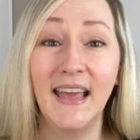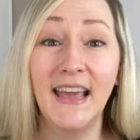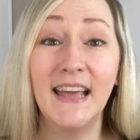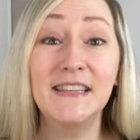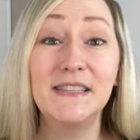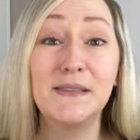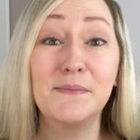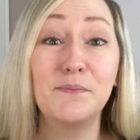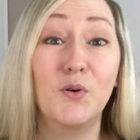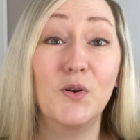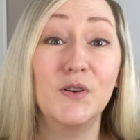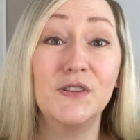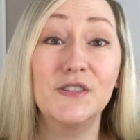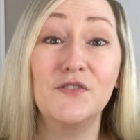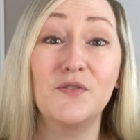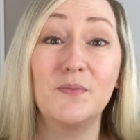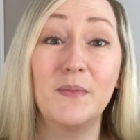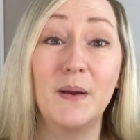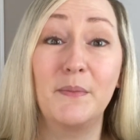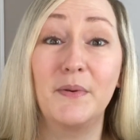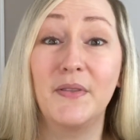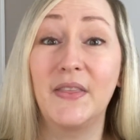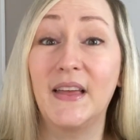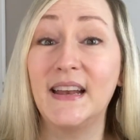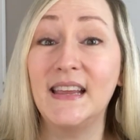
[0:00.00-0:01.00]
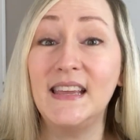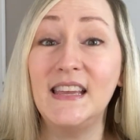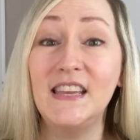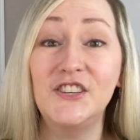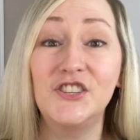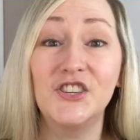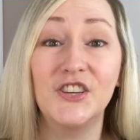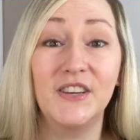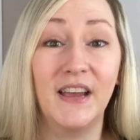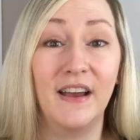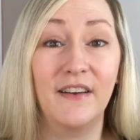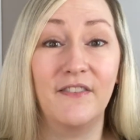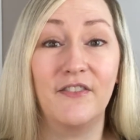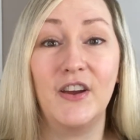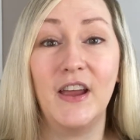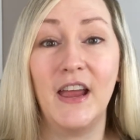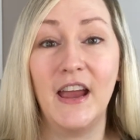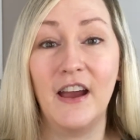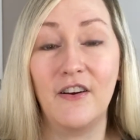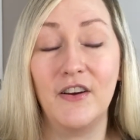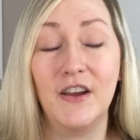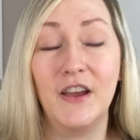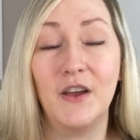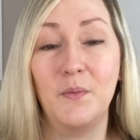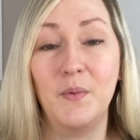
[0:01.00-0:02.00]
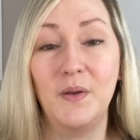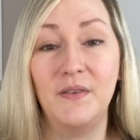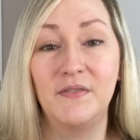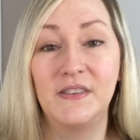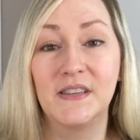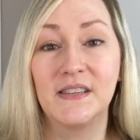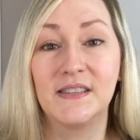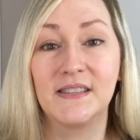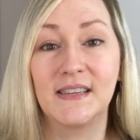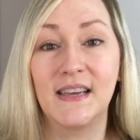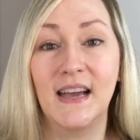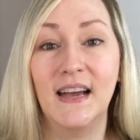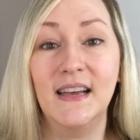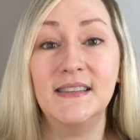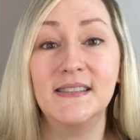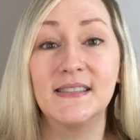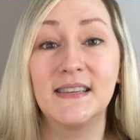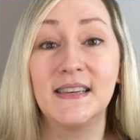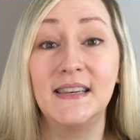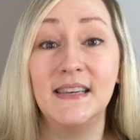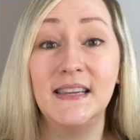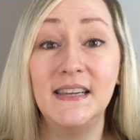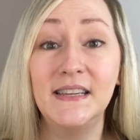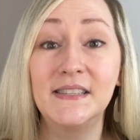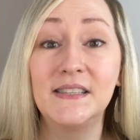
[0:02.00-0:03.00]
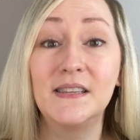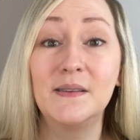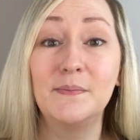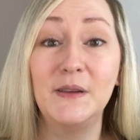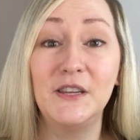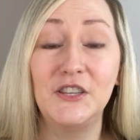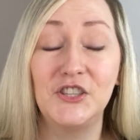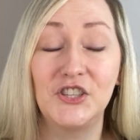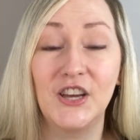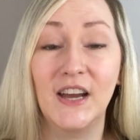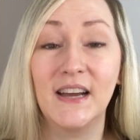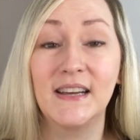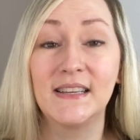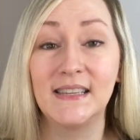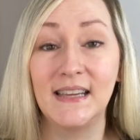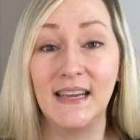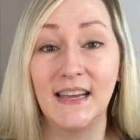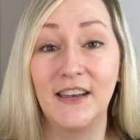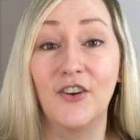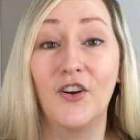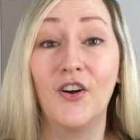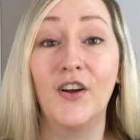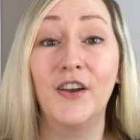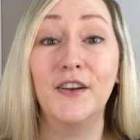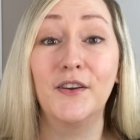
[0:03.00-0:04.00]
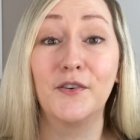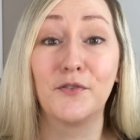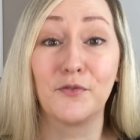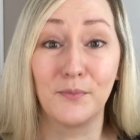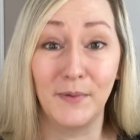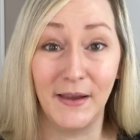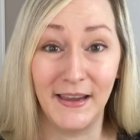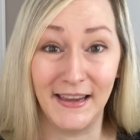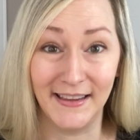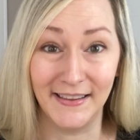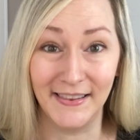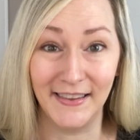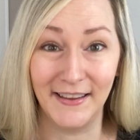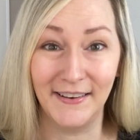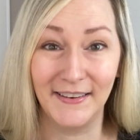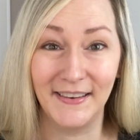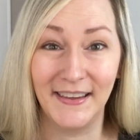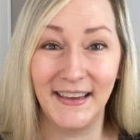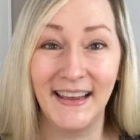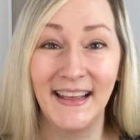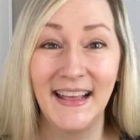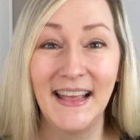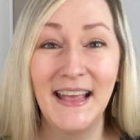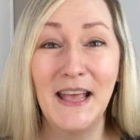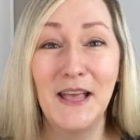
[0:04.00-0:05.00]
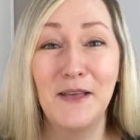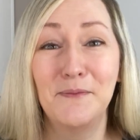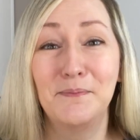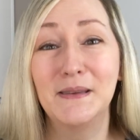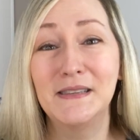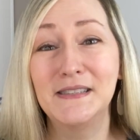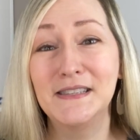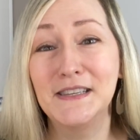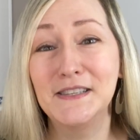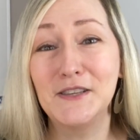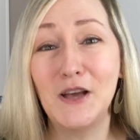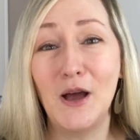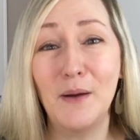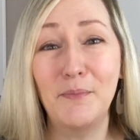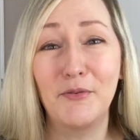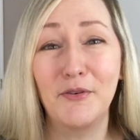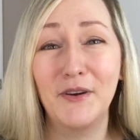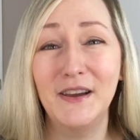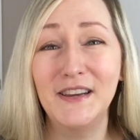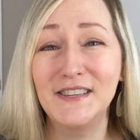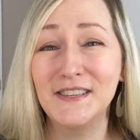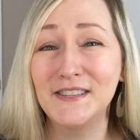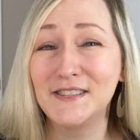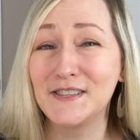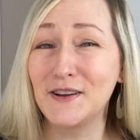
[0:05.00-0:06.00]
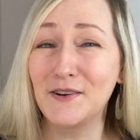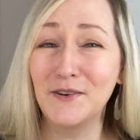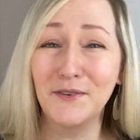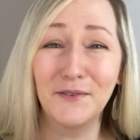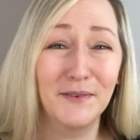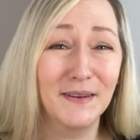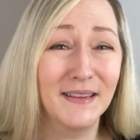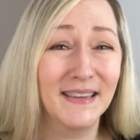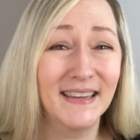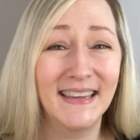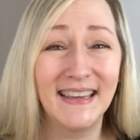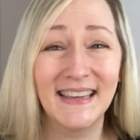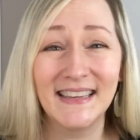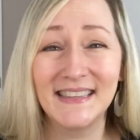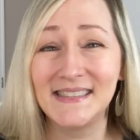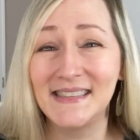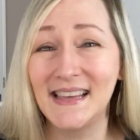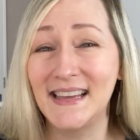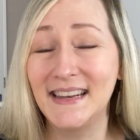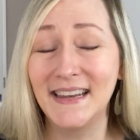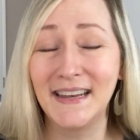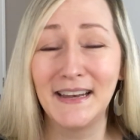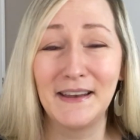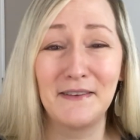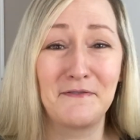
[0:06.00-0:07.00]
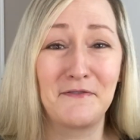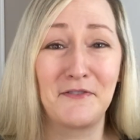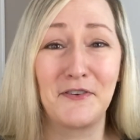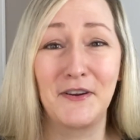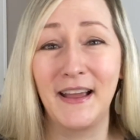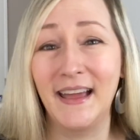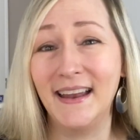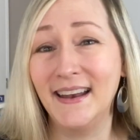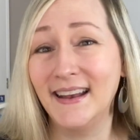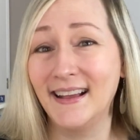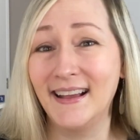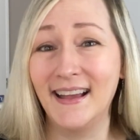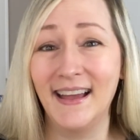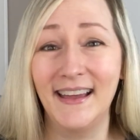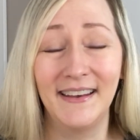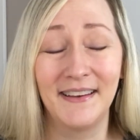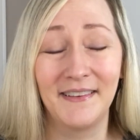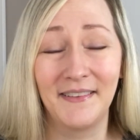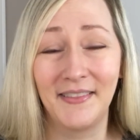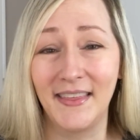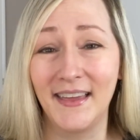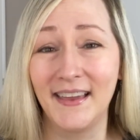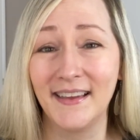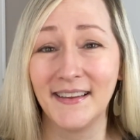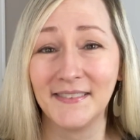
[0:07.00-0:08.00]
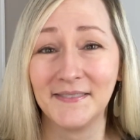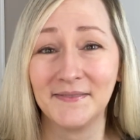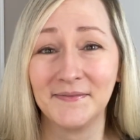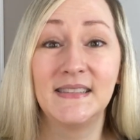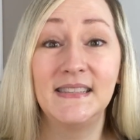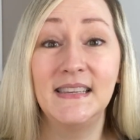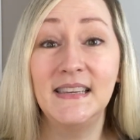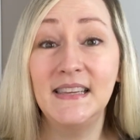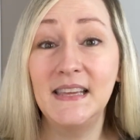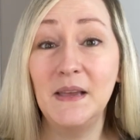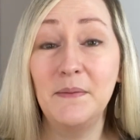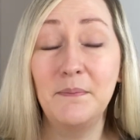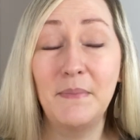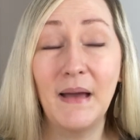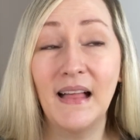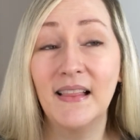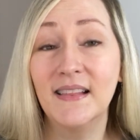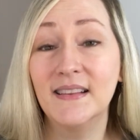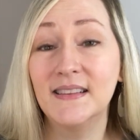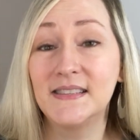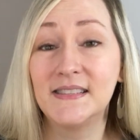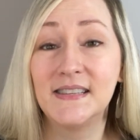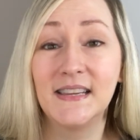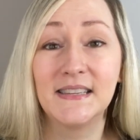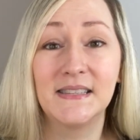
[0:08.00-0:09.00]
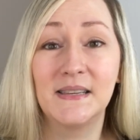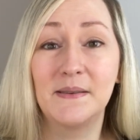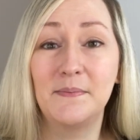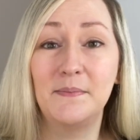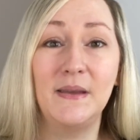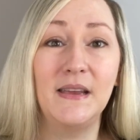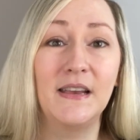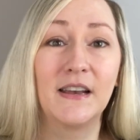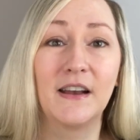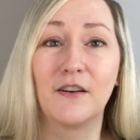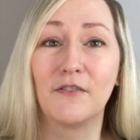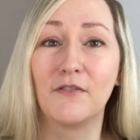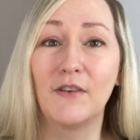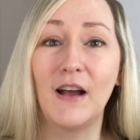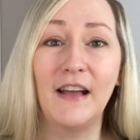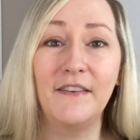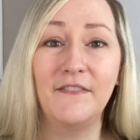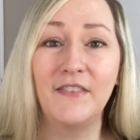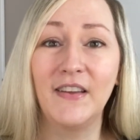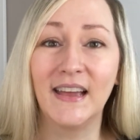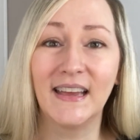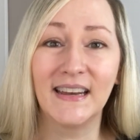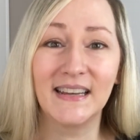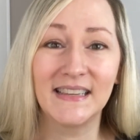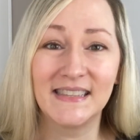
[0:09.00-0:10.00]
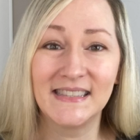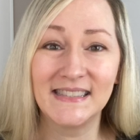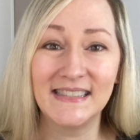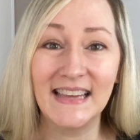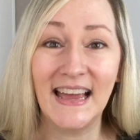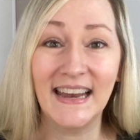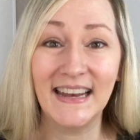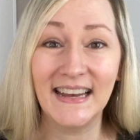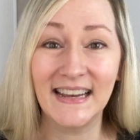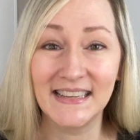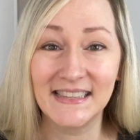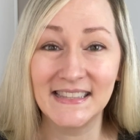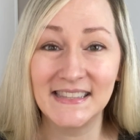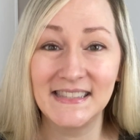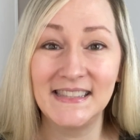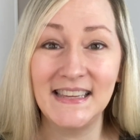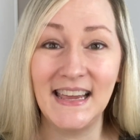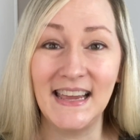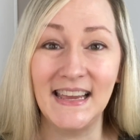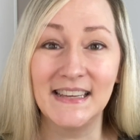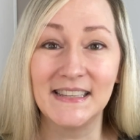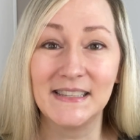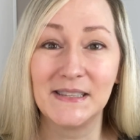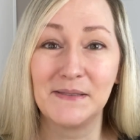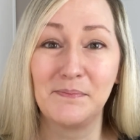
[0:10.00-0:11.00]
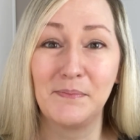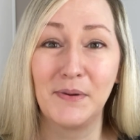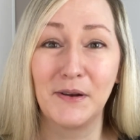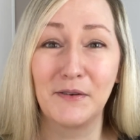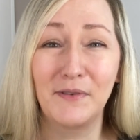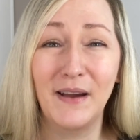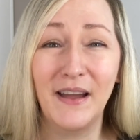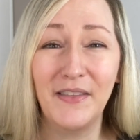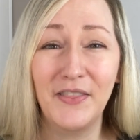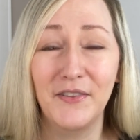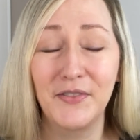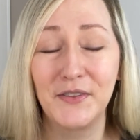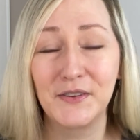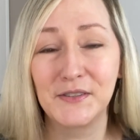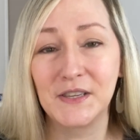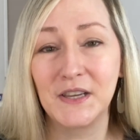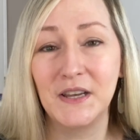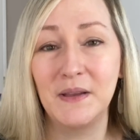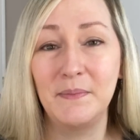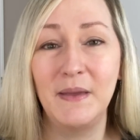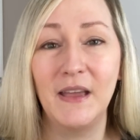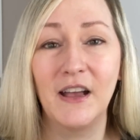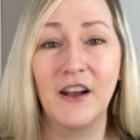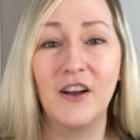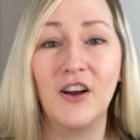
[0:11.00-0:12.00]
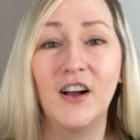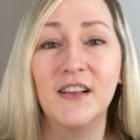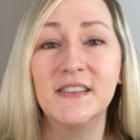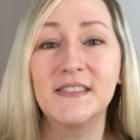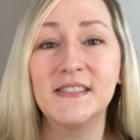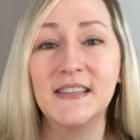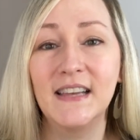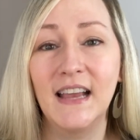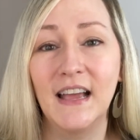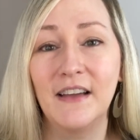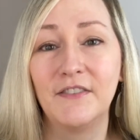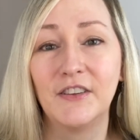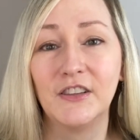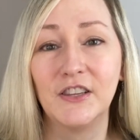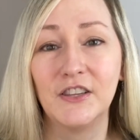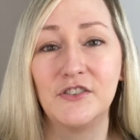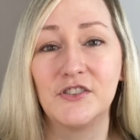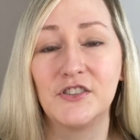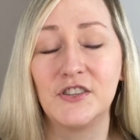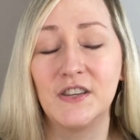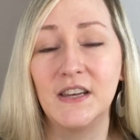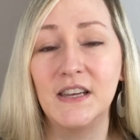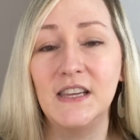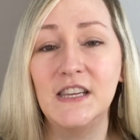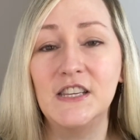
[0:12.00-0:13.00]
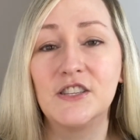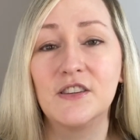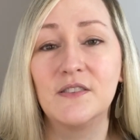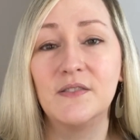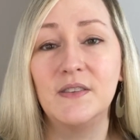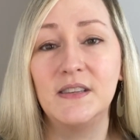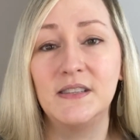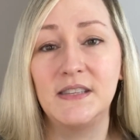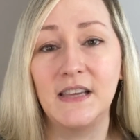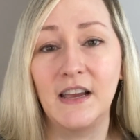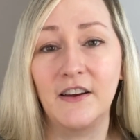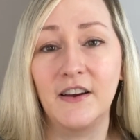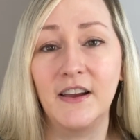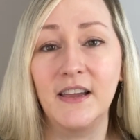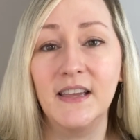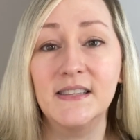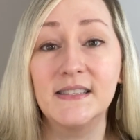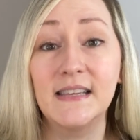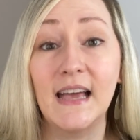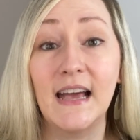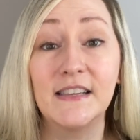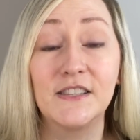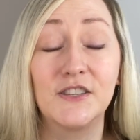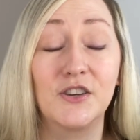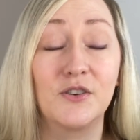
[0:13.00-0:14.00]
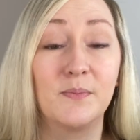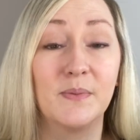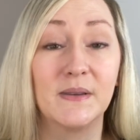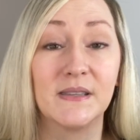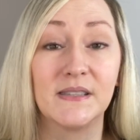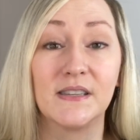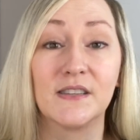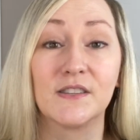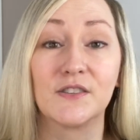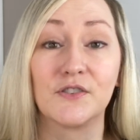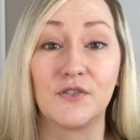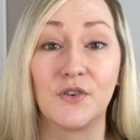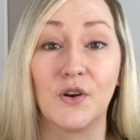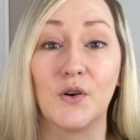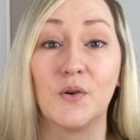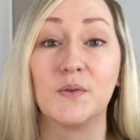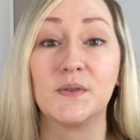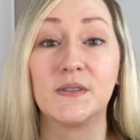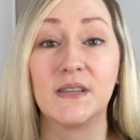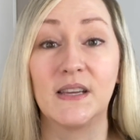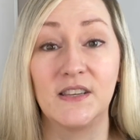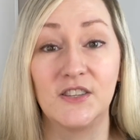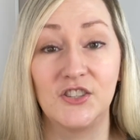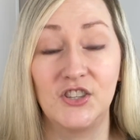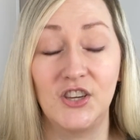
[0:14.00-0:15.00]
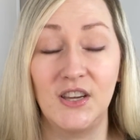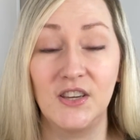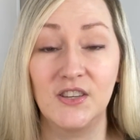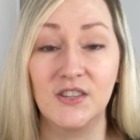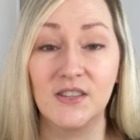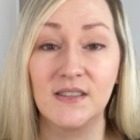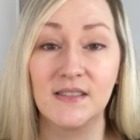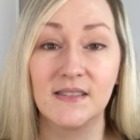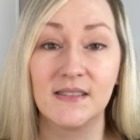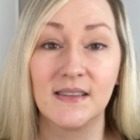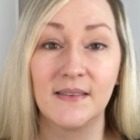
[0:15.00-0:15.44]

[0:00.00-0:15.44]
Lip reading: It's important to remember that each and every area we've discussed needs to be checked in on regularly. Business operations aren't really a set it and forget it kind of thing. Seeking balance doesn't mean arriving at a static state, but rather there's going to be a constant evolution in each of these areas as your business grows and changes.